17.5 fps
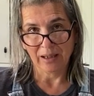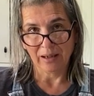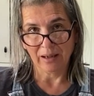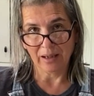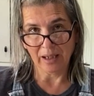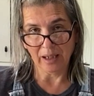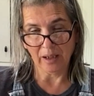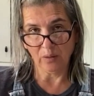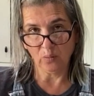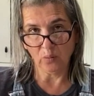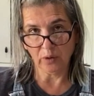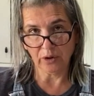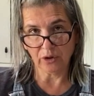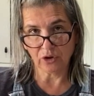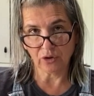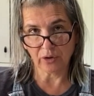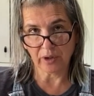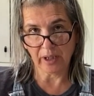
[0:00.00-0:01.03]
Then
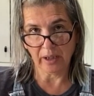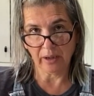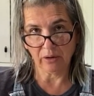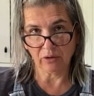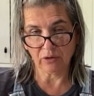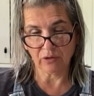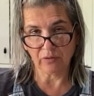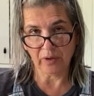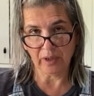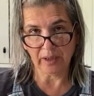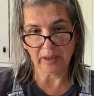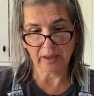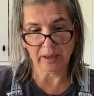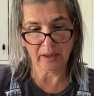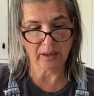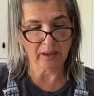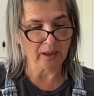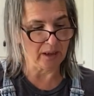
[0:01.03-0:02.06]
once your canner is
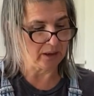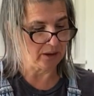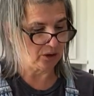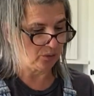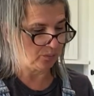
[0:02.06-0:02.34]
vented and you